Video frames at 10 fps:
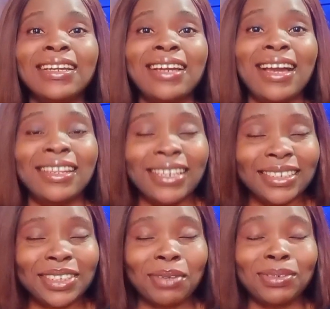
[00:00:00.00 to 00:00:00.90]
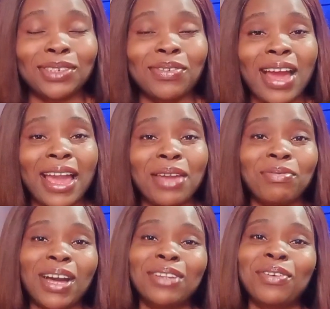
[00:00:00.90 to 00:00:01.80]
kindly
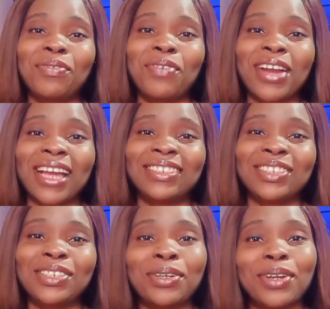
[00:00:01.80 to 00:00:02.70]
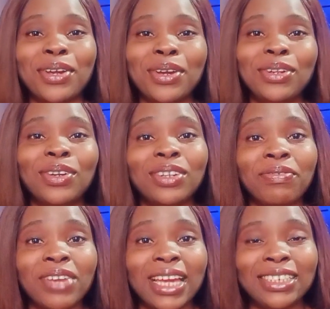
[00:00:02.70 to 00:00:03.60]
subscribe and don't forget to turn on your
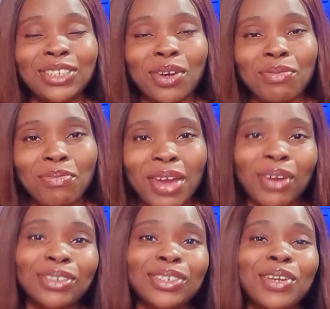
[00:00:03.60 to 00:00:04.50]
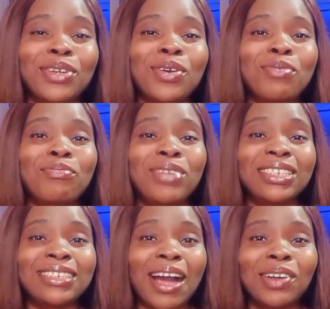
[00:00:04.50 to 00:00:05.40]
notification bell so you don't
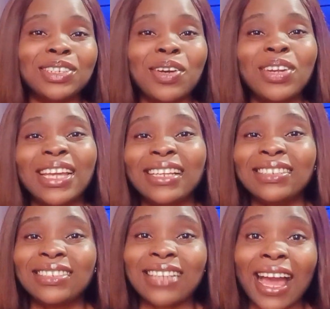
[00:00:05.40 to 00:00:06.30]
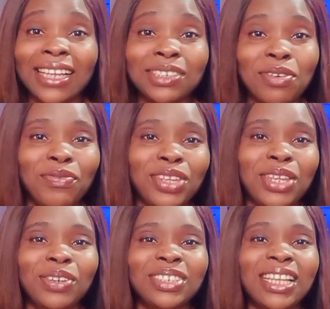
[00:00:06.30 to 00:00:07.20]
miss out on insightful
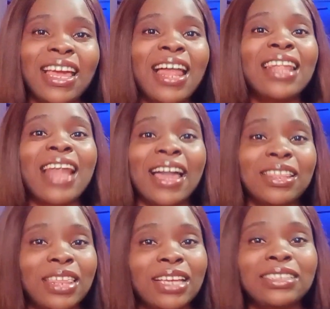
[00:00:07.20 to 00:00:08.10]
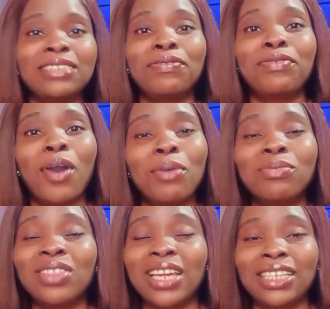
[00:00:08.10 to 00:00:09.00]
videos like this
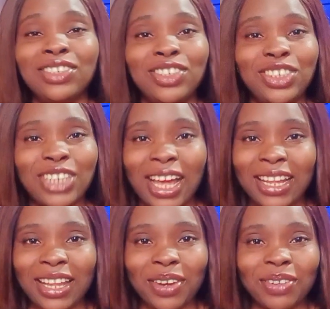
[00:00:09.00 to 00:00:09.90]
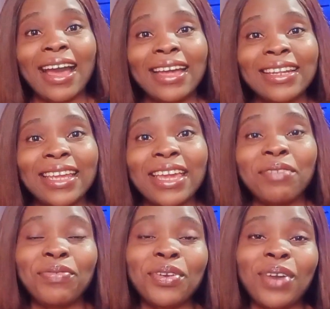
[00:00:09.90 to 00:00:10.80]
from this channel. And
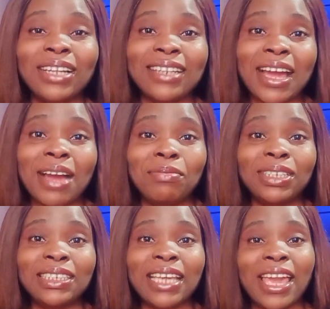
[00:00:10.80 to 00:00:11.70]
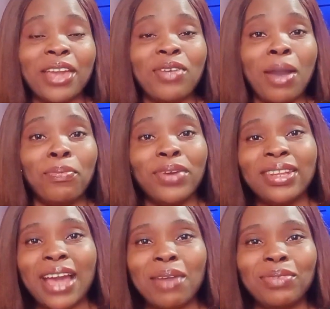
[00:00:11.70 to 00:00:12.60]
if you are diabetic, you are
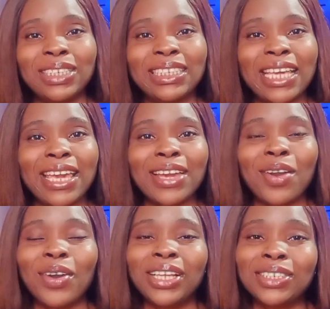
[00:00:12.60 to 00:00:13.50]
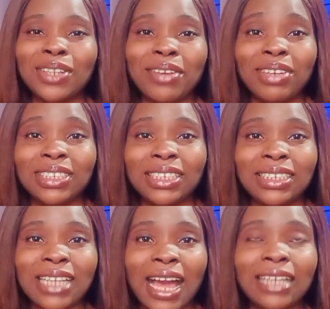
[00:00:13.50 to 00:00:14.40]
pre-diabetic or insulin
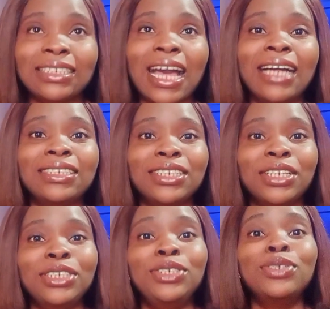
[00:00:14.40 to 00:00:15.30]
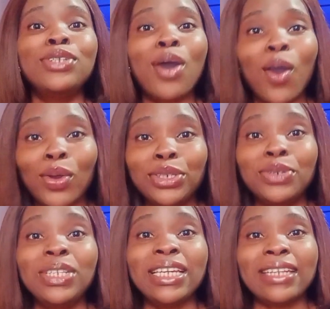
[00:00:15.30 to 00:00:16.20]
resistant, and you know
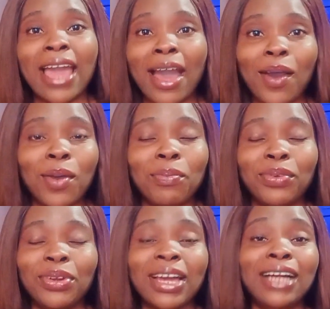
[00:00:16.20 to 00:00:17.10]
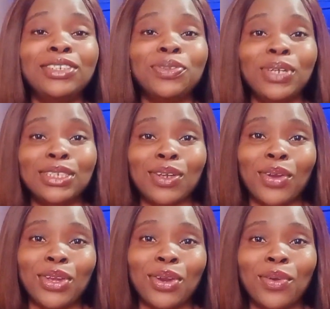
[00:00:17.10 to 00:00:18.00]
you need help, you can't do it
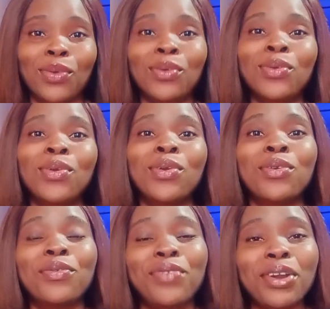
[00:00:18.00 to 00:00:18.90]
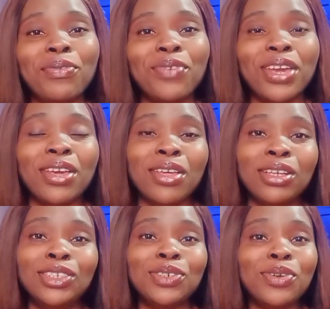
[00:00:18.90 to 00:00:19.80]
on your own, feel
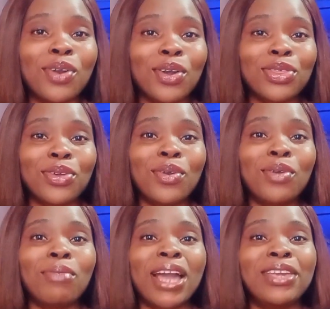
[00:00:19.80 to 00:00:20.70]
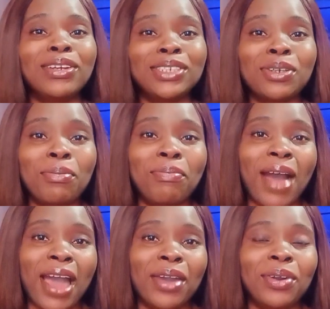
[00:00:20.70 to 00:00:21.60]
free to go through my YouTube
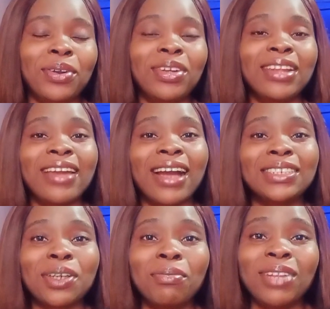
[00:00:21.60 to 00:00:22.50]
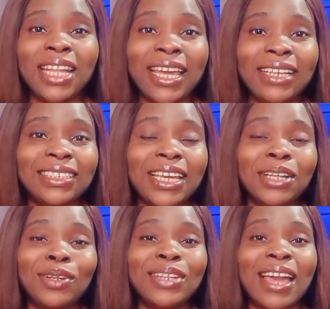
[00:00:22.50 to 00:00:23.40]
bio. There are some links
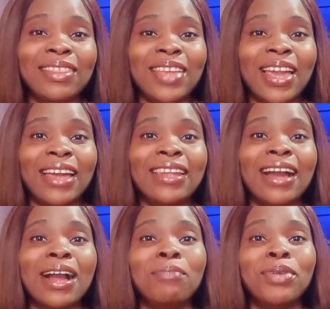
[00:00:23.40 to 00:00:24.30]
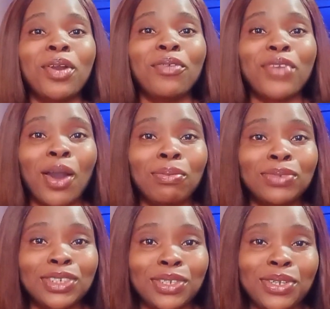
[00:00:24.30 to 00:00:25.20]
included there that can be of
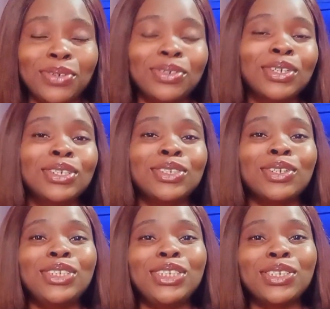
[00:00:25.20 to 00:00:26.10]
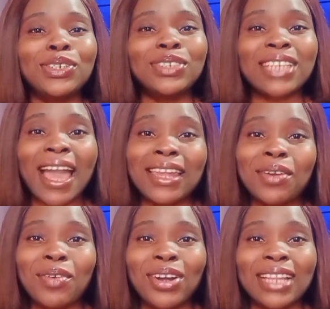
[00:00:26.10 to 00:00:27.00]
help to you. So choose
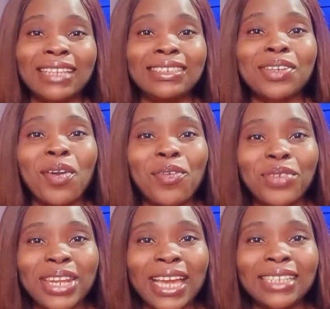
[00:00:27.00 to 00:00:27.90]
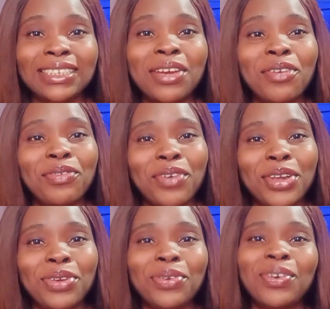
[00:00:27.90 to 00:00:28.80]
anyone that is convenient
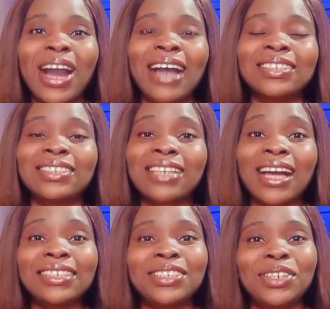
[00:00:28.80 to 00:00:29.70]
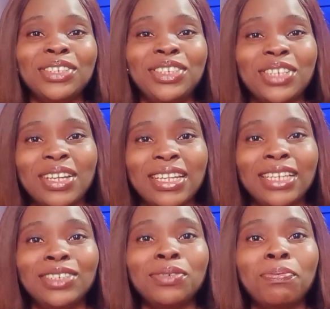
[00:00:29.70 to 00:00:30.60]
for you and start your
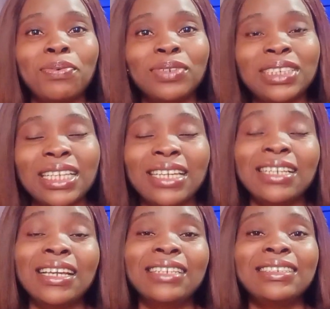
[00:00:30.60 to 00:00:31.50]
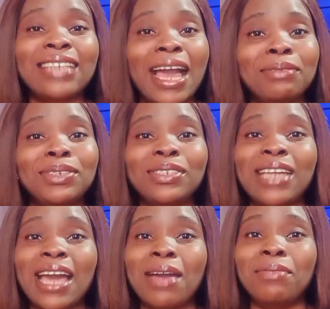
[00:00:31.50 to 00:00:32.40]
journey to putting type
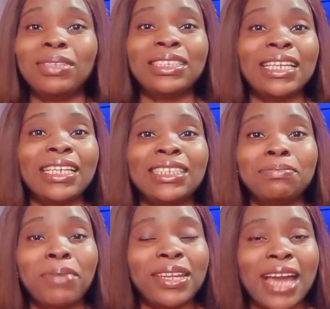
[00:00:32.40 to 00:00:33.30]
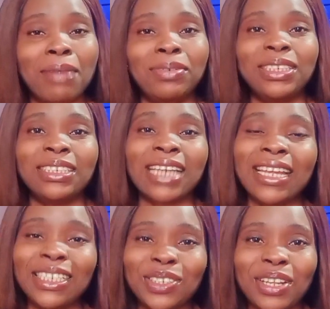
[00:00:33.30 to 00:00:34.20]
2 diabetes, pre-diabetes,
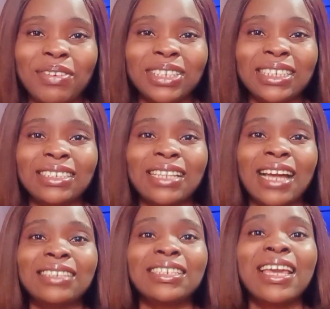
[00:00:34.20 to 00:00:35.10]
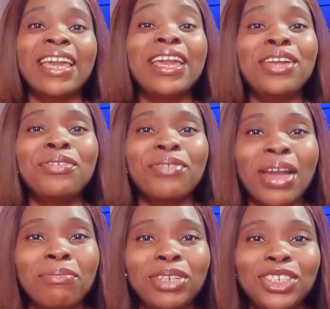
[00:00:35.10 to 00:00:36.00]
and insulin resistance in
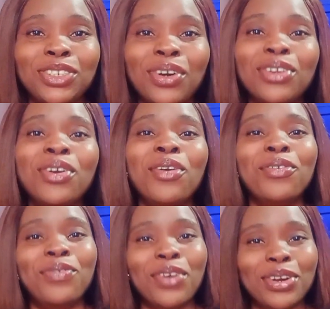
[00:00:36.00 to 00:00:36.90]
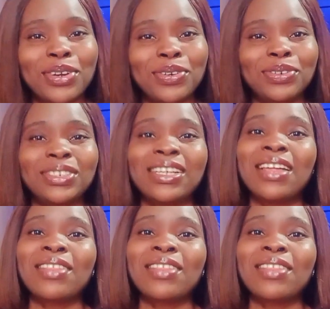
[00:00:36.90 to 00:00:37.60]
remission for good.